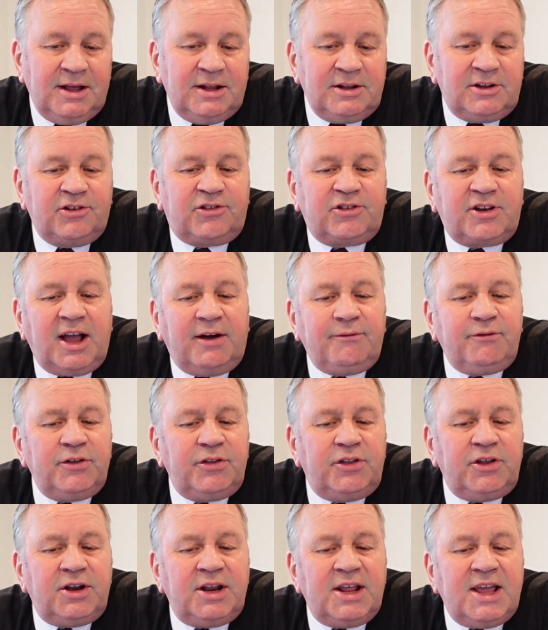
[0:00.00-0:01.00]

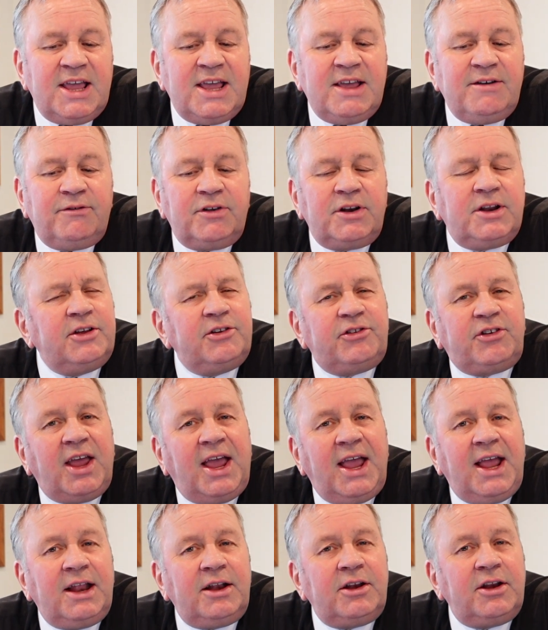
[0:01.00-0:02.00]
discovered that even his
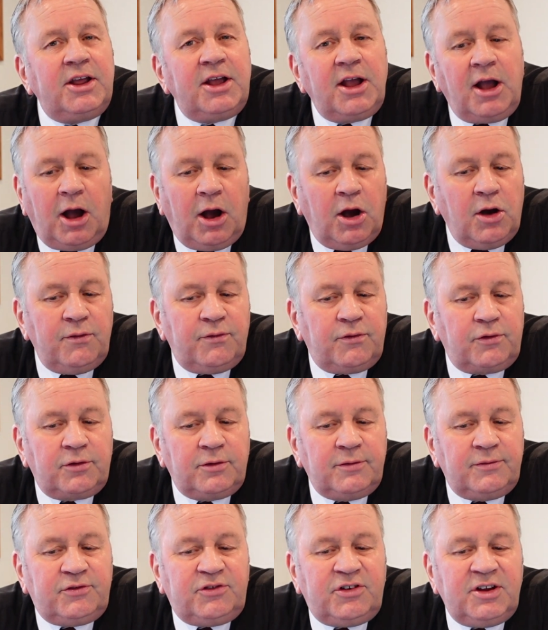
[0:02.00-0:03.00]
handing
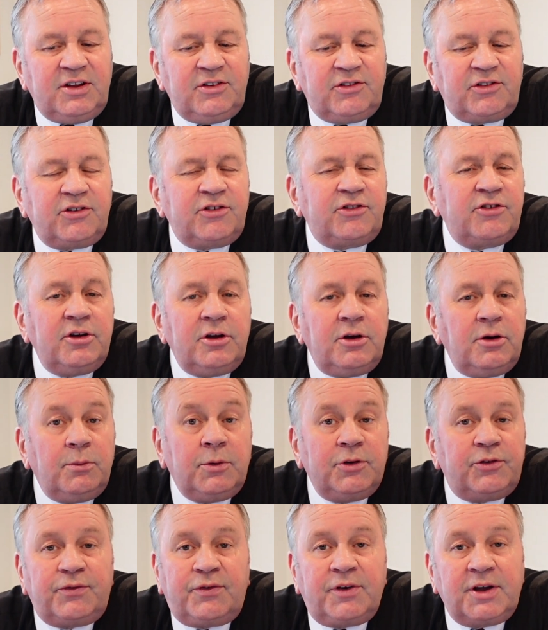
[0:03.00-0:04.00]
over of Jesus
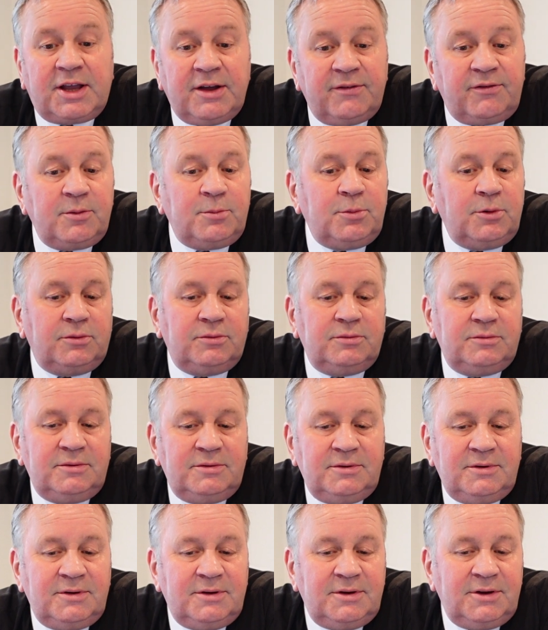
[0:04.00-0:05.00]
was forgivable,
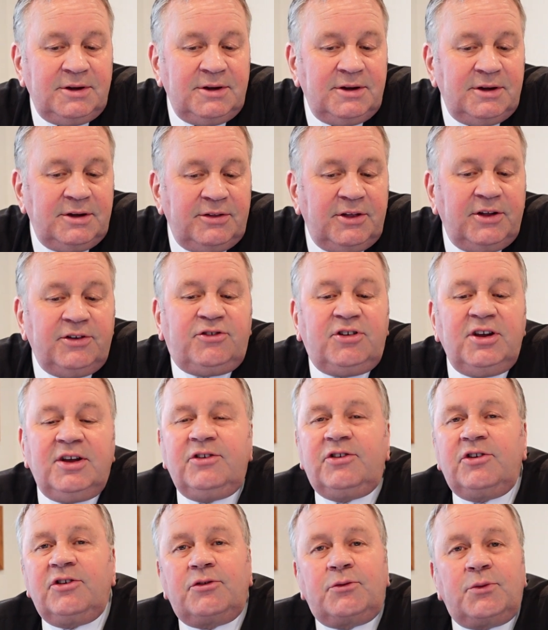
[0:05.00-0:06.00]
that
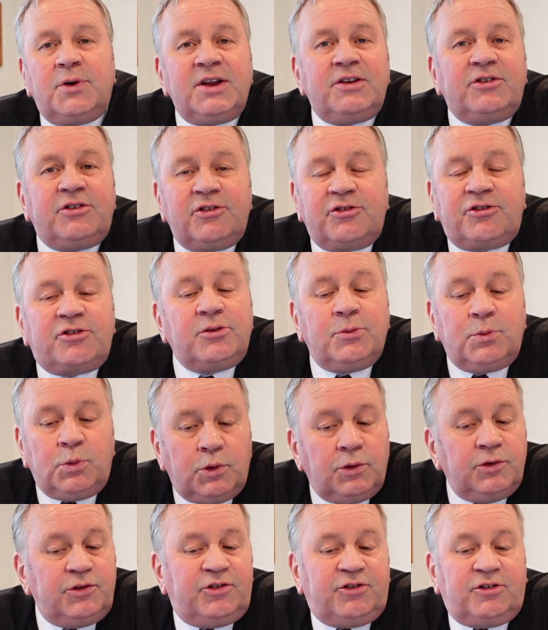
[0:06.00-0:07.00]
Jesus reaches
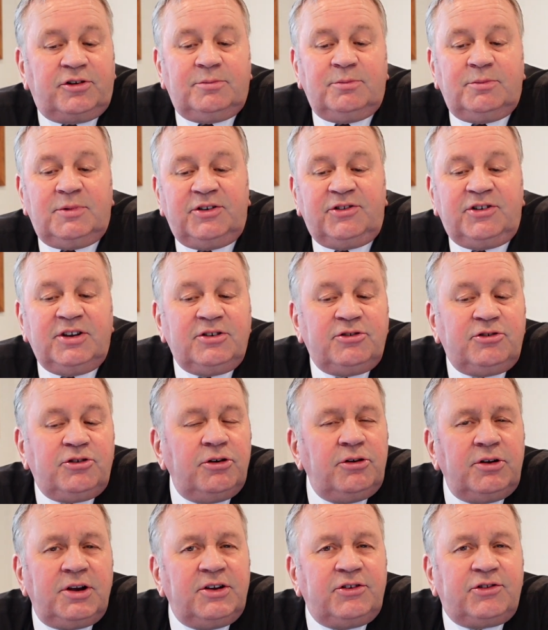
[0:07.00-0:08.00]
towards him as he
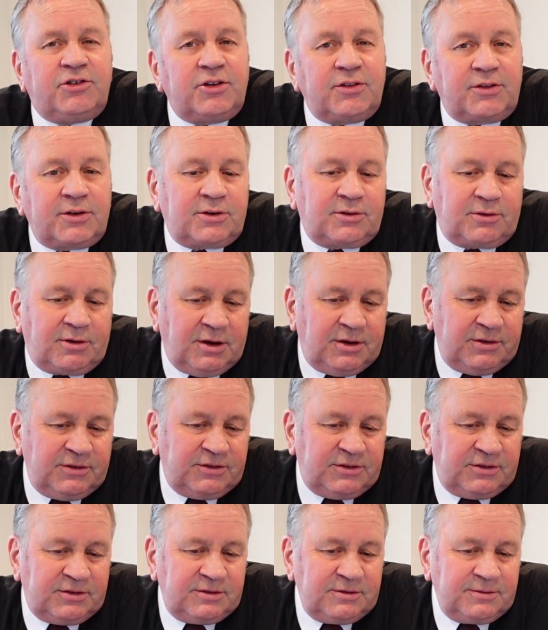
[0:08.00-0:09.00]
journeys to the
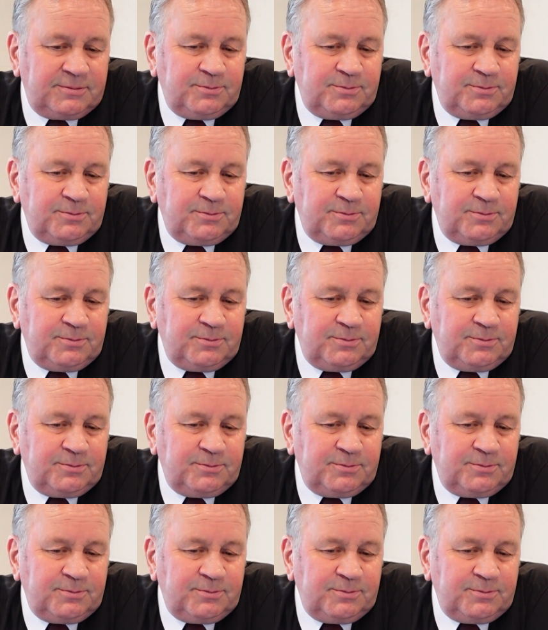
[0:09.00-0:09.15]
cross.